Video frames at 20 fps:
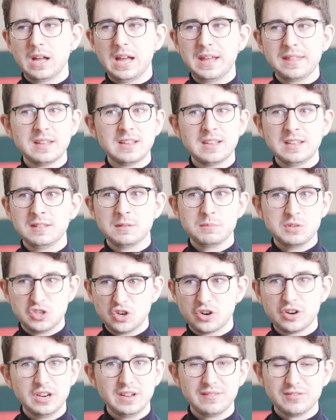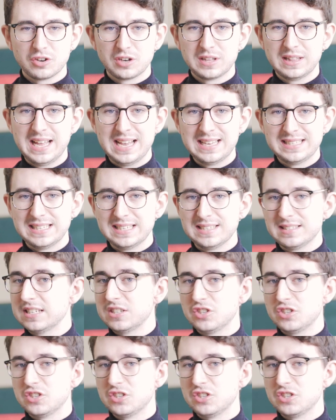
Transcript: I think in the majority of their classes,